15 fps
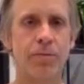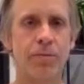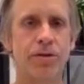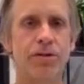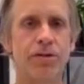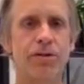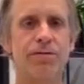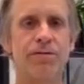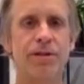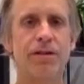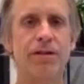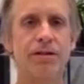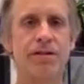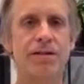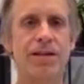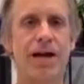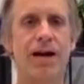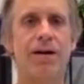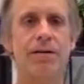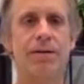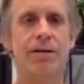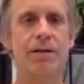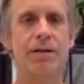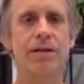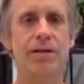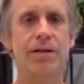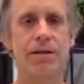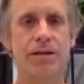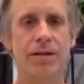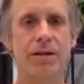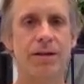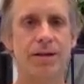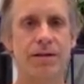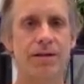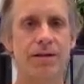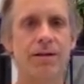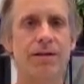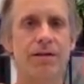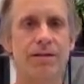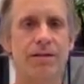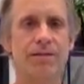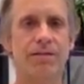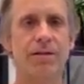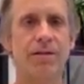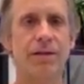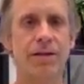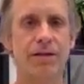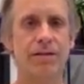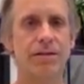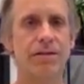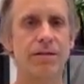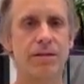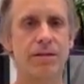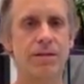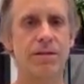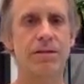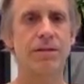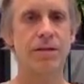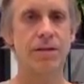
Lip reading: push the fingers out, you know, different things to